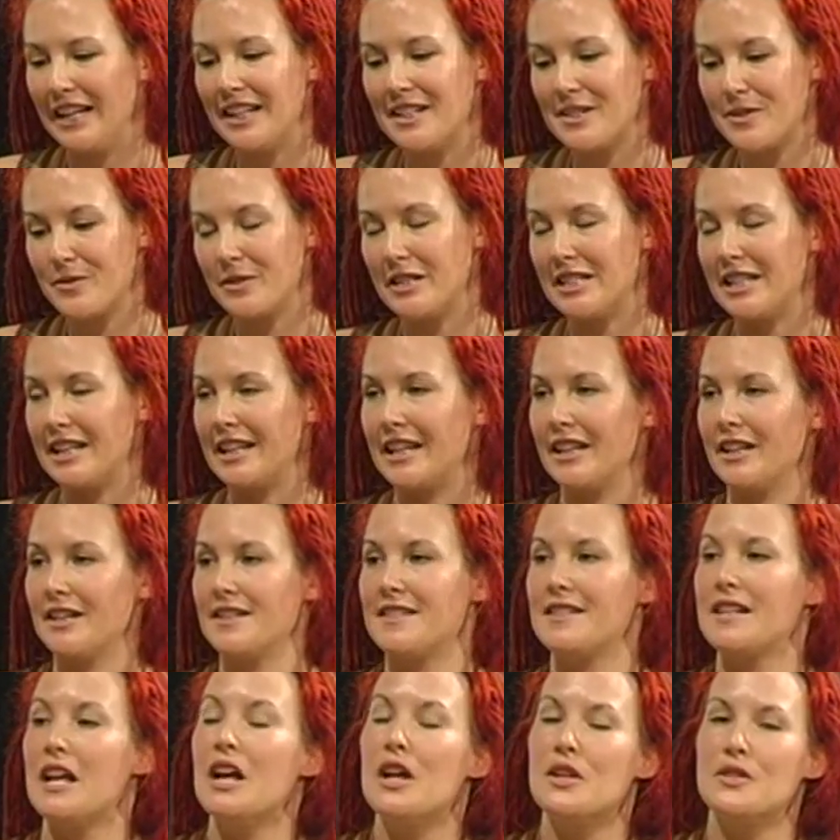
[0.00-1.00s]
It's
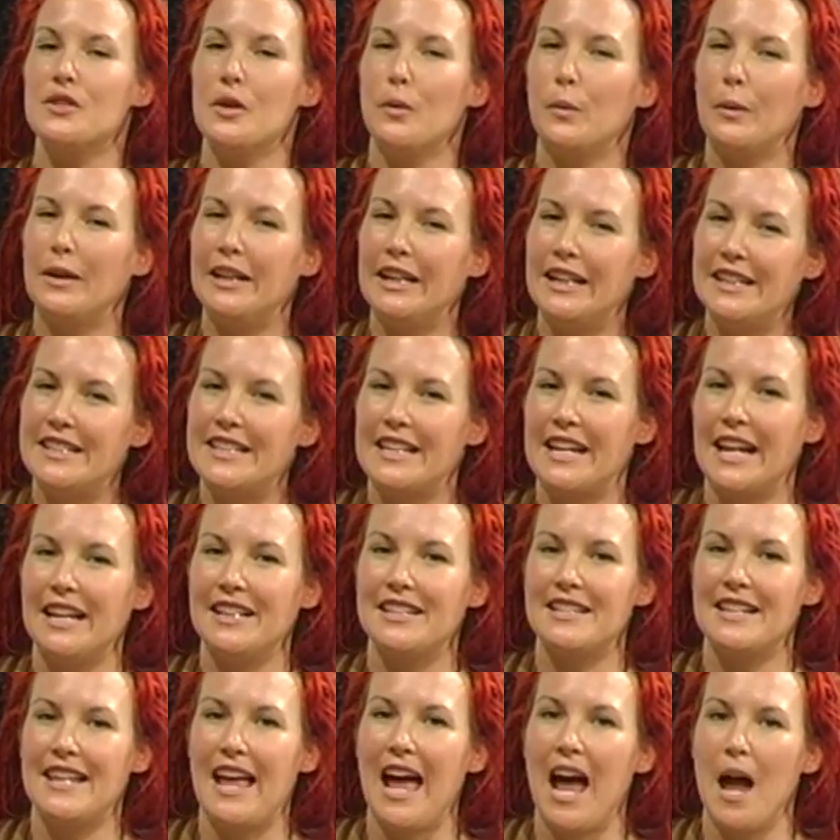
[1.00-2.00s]
ridiculous. So we need to get
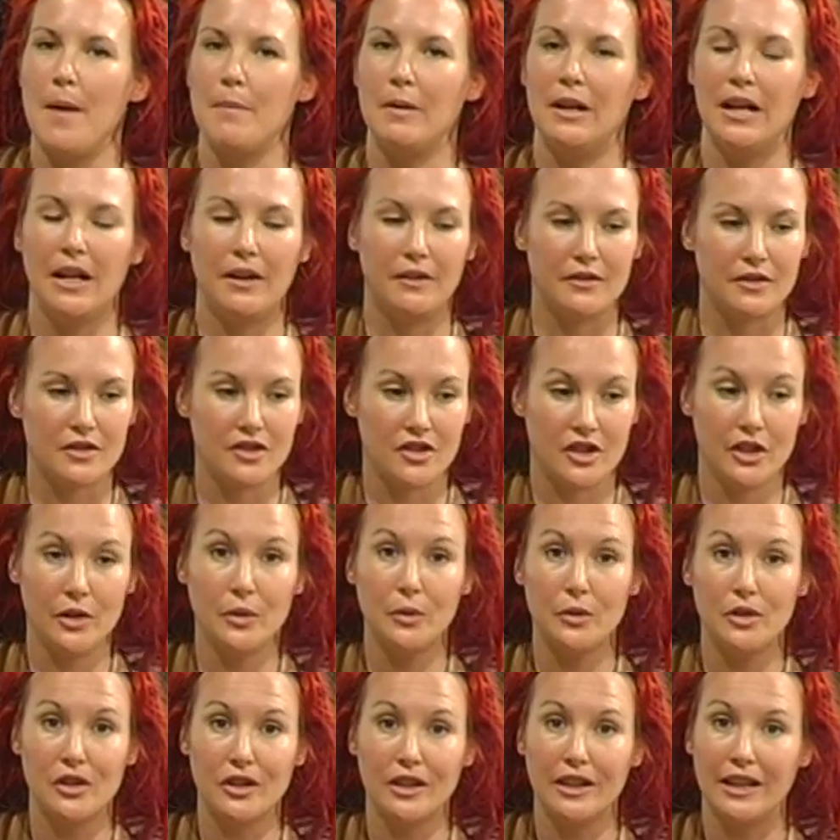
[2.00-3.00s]
into the habit And
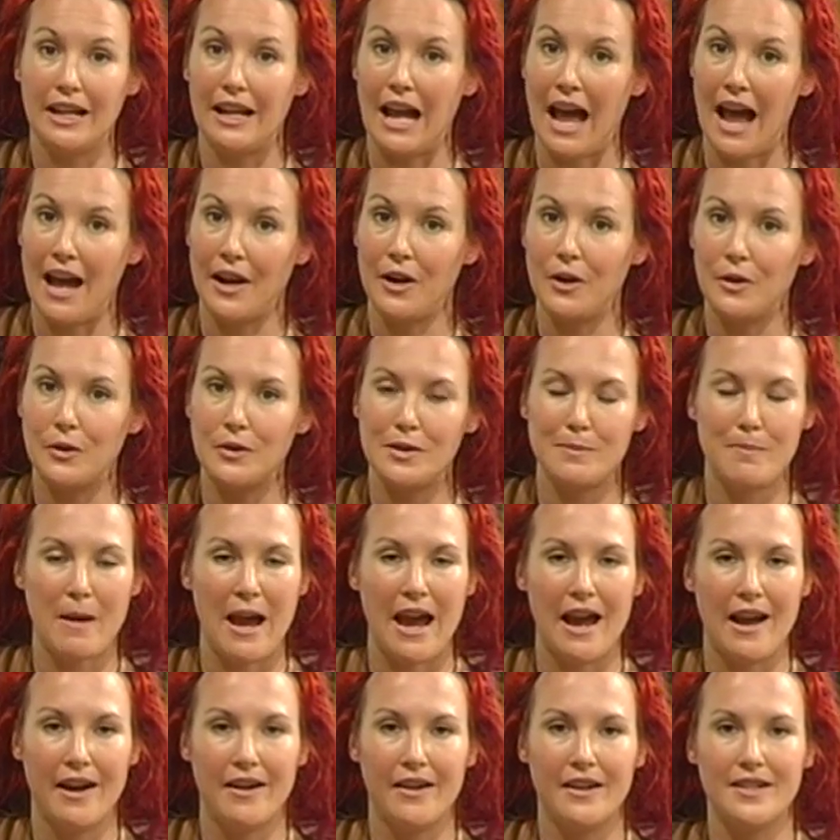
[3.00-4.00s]
children, adults,
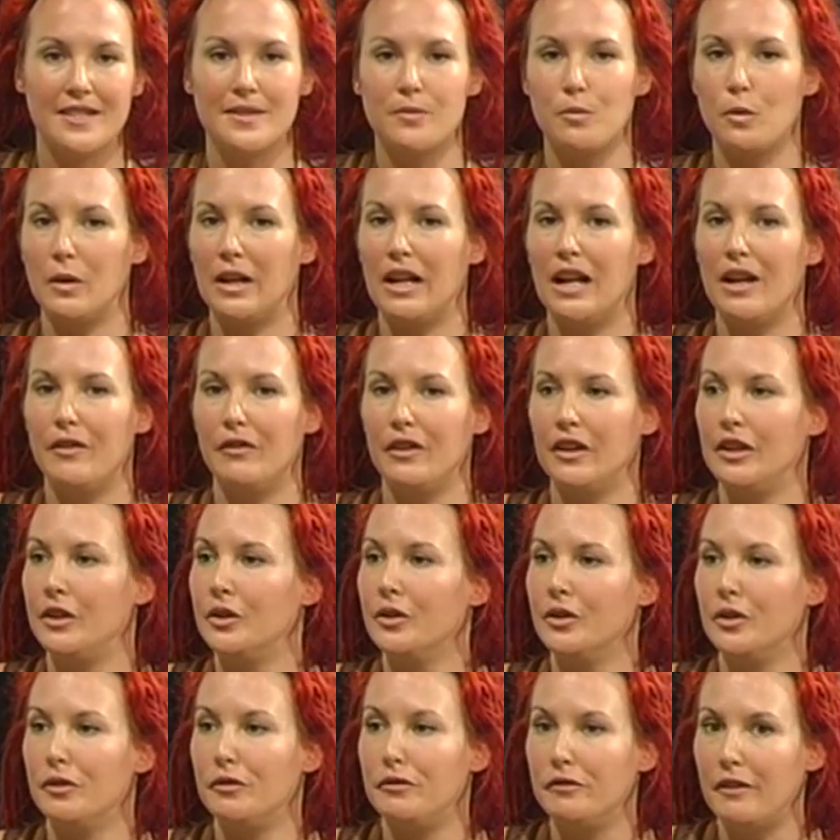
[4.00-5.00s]
parents, whatever
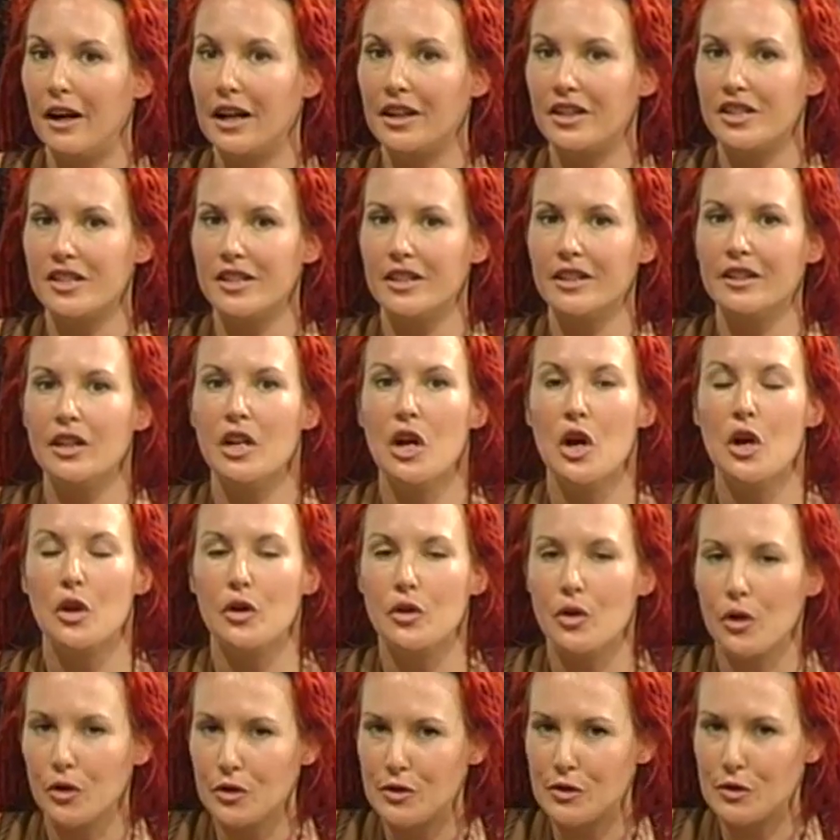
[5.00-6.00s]
your function,
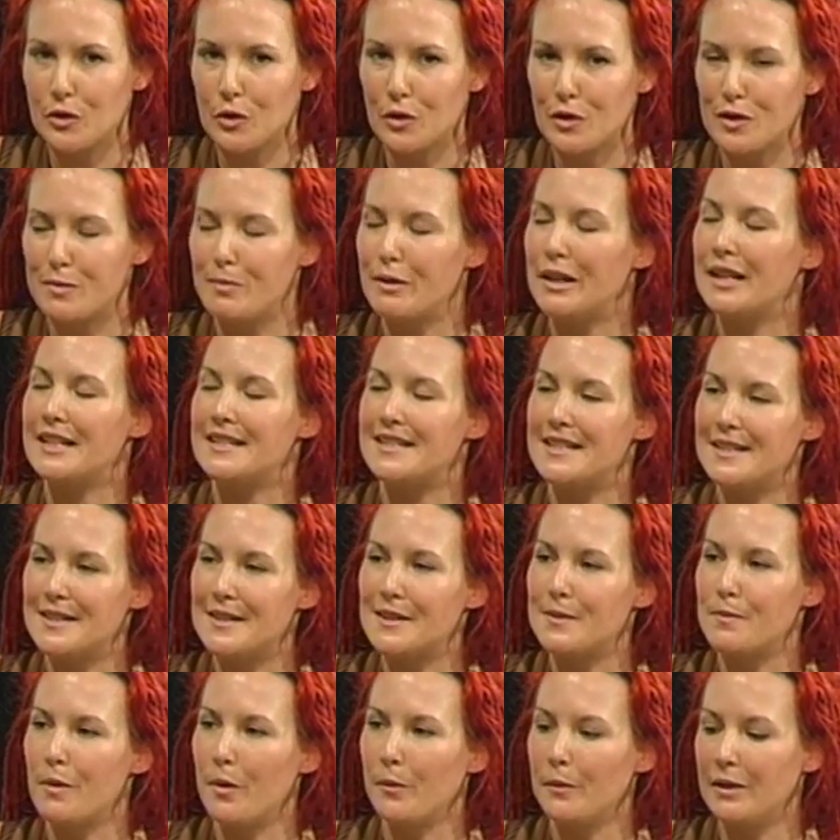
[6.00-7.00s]
no straws, please. This
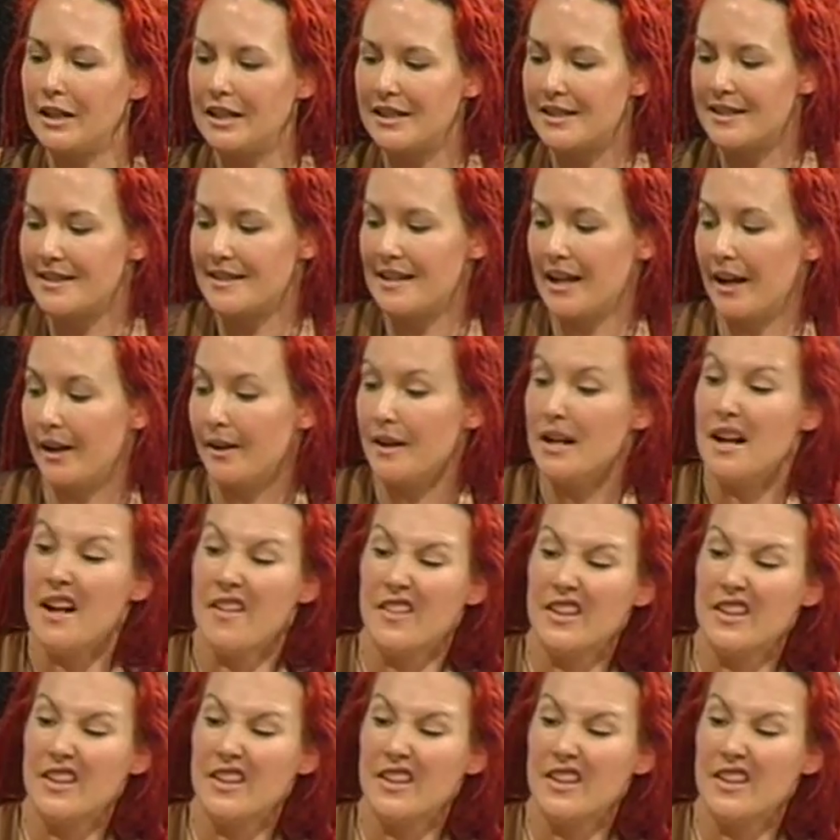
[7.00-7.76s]
is what we need to say.